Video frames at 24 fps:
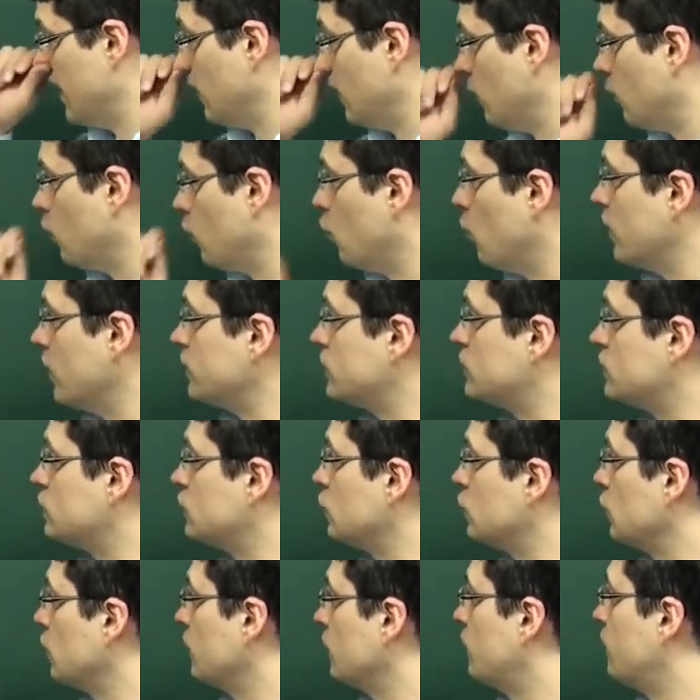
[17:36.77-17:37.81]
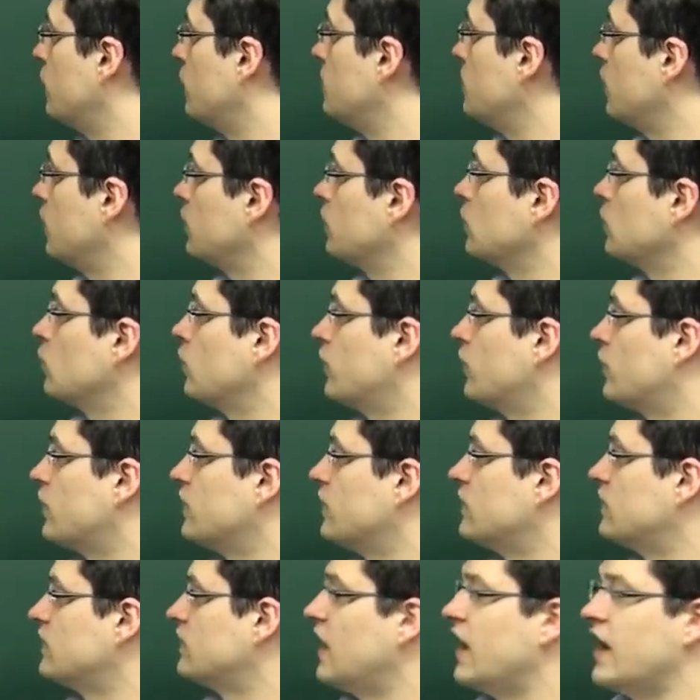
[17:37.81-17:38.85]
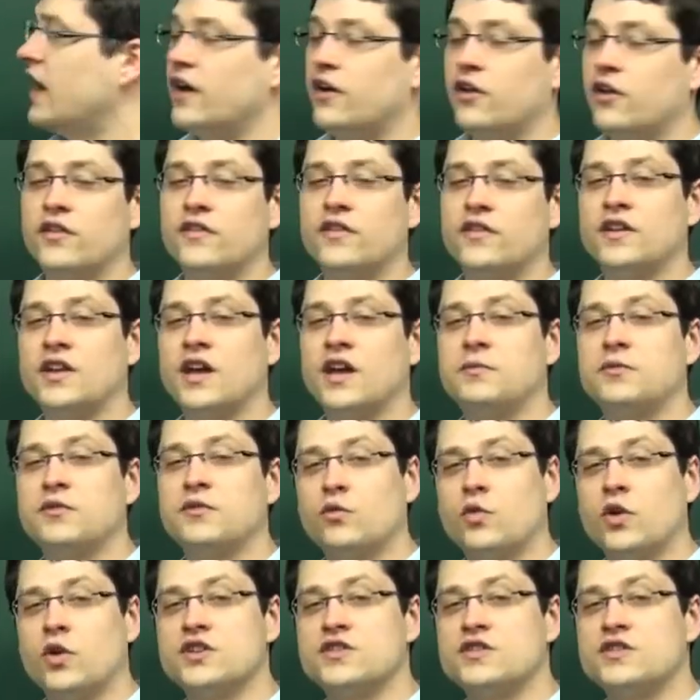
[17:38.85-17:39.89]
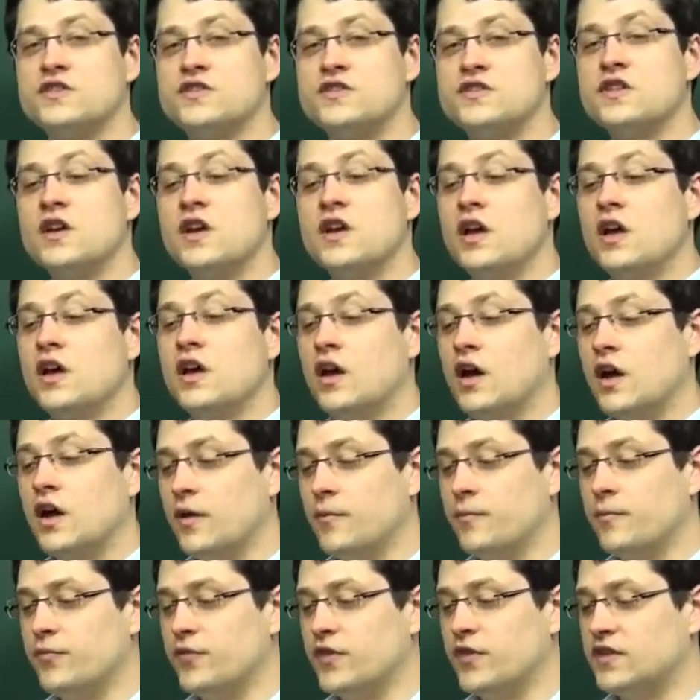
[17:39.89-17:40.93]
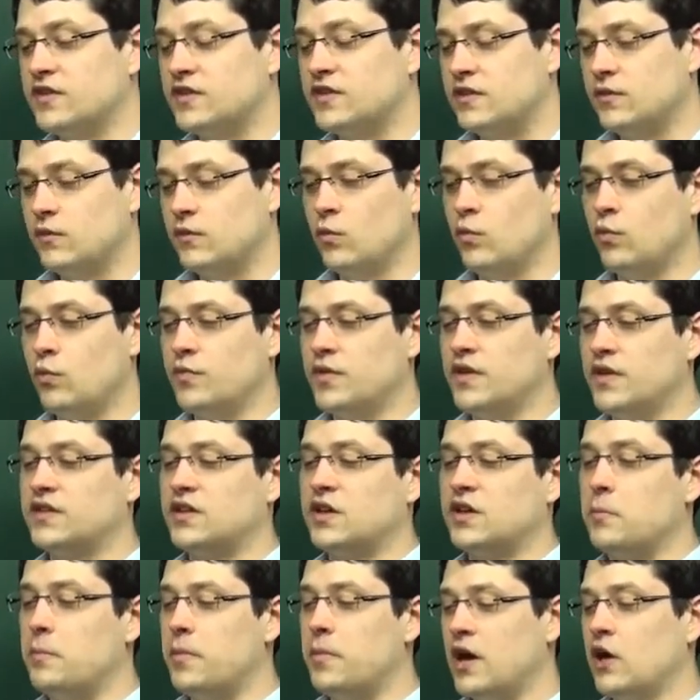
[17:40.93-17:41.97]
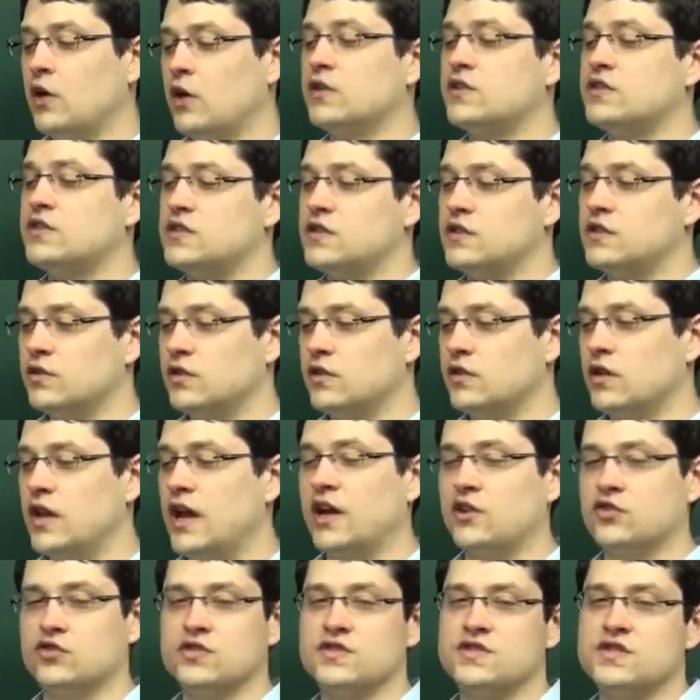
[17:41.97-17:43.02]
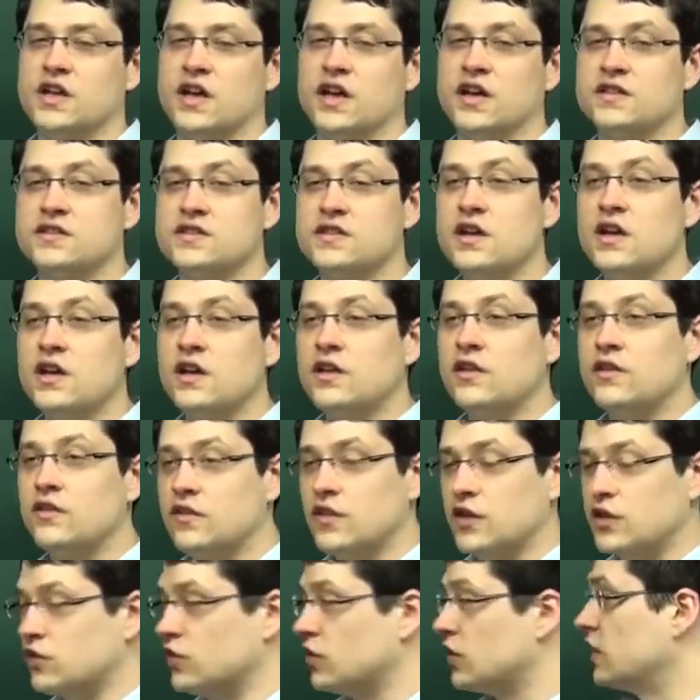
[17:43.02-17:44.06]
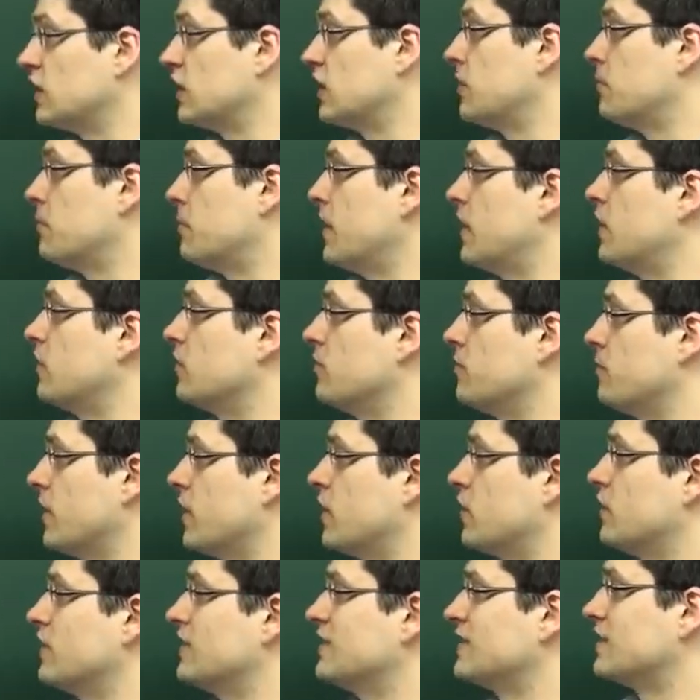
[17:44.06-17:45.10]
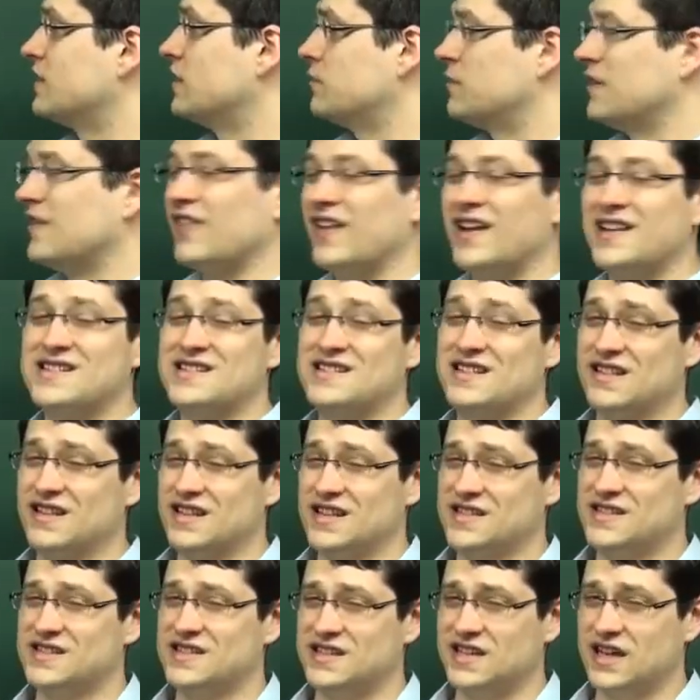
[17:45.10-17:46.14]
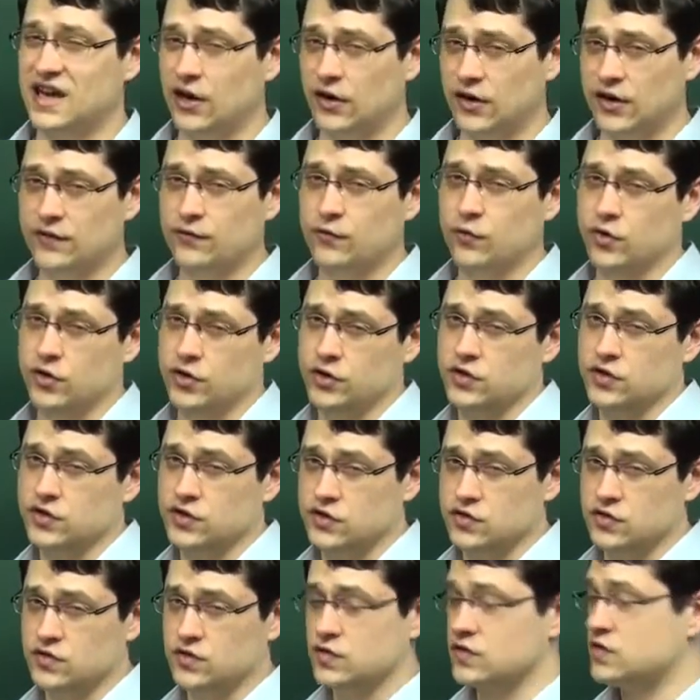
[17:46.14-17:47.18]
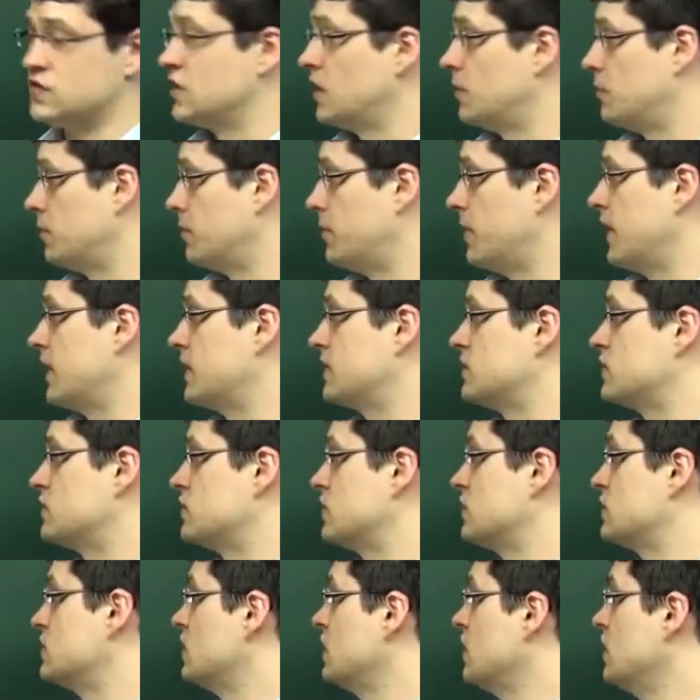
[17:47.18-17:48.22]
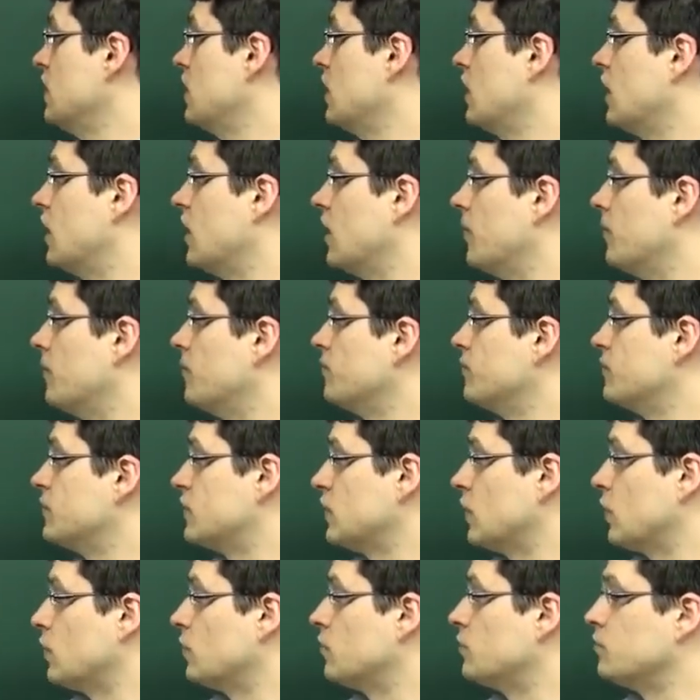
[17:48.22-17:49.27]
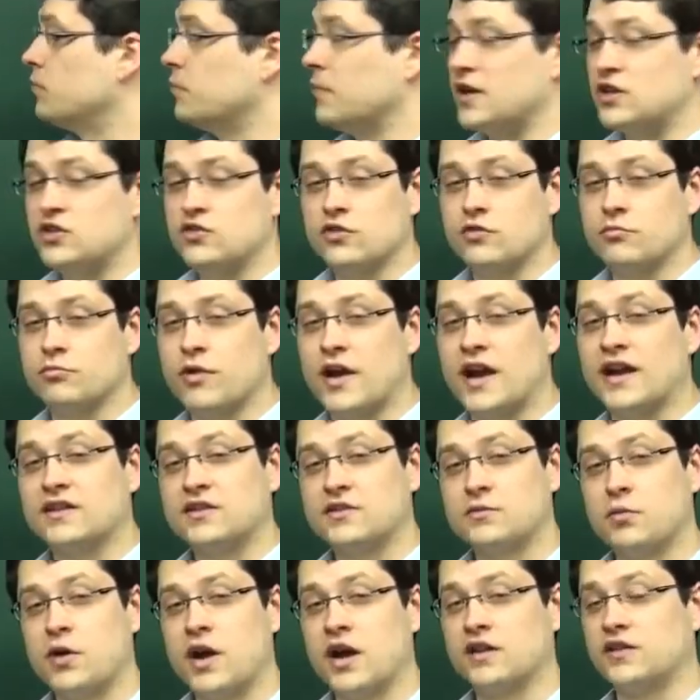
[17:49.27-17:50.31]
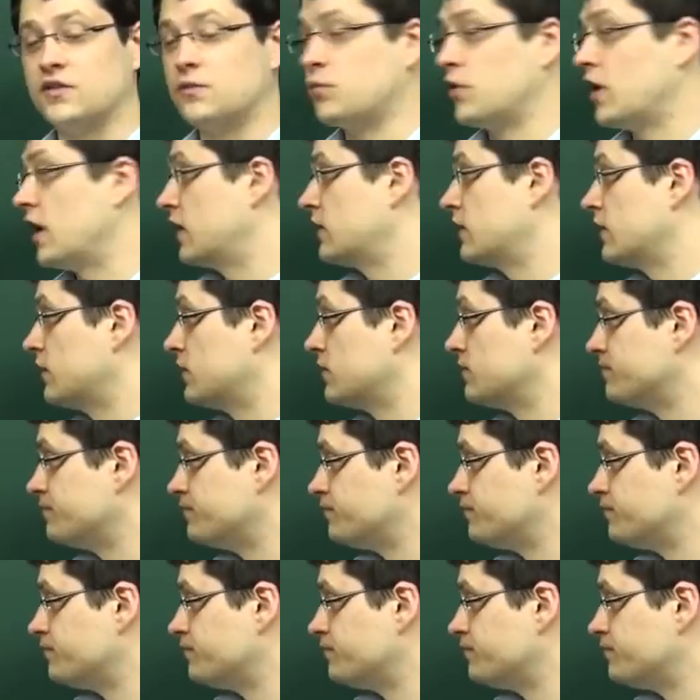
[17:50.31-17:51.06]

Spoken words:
Once you're familiar with the style and the types of questions, this comparison exercise, then you're going to get better and better, and it's going to be less and less scary for you to do those double passages. So make sure to practice, practice, practice.